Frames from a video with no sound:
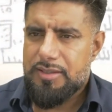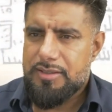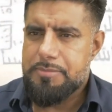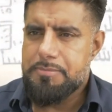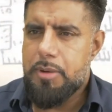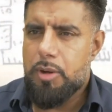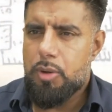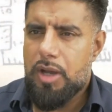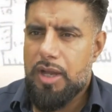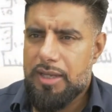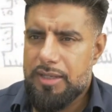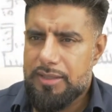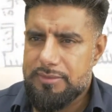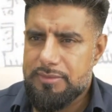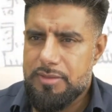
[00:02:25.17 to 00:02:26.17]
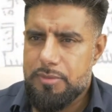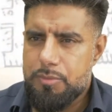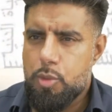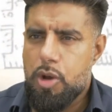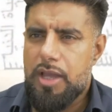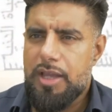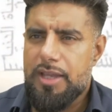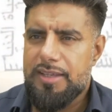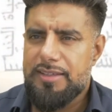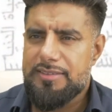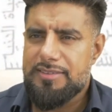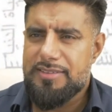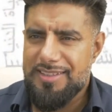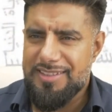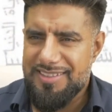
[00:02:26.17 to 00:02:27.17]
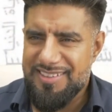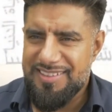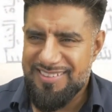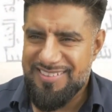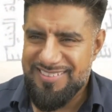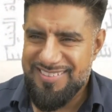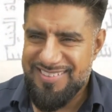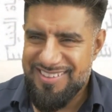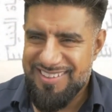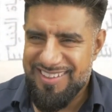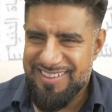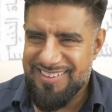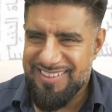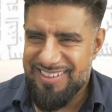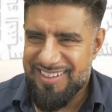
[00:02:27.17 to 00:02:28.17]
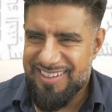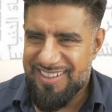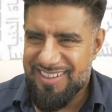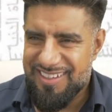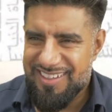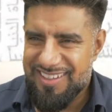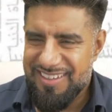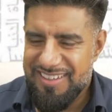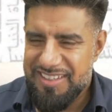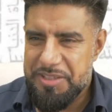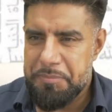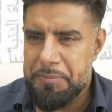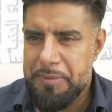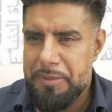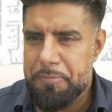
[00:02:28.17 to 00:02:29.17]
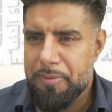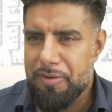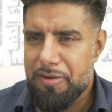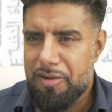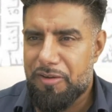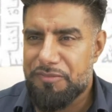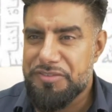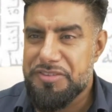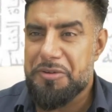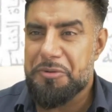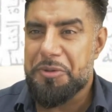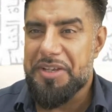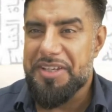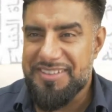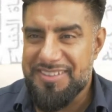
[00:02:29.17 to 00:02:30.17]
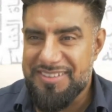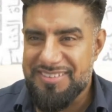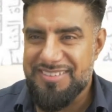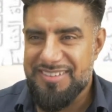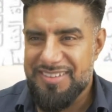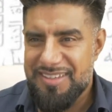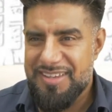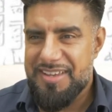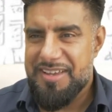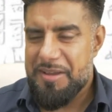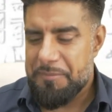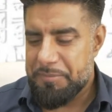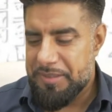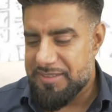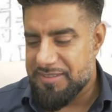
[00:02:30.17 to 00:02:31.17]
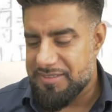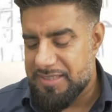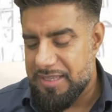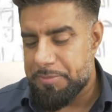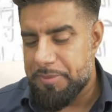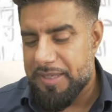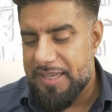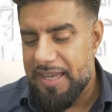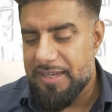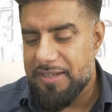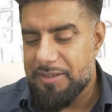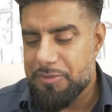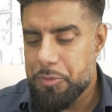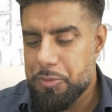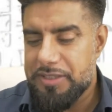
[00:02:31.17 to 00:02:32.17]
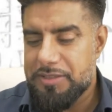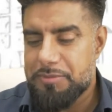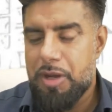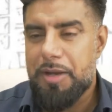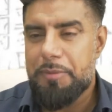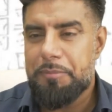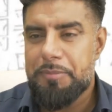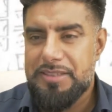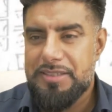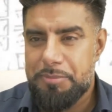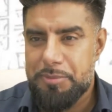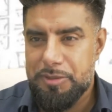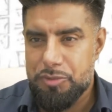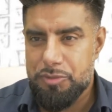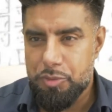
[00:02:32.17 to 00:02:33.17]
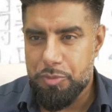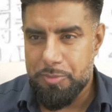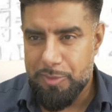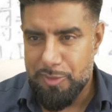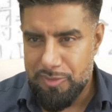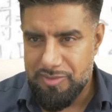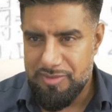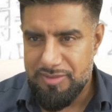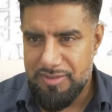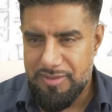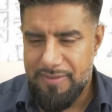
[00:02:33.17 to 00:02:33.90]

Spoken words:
The Mohad, the Muwahhidin, Allah, the people of Tawheed, because they began with Muhammad ibn Tumurt,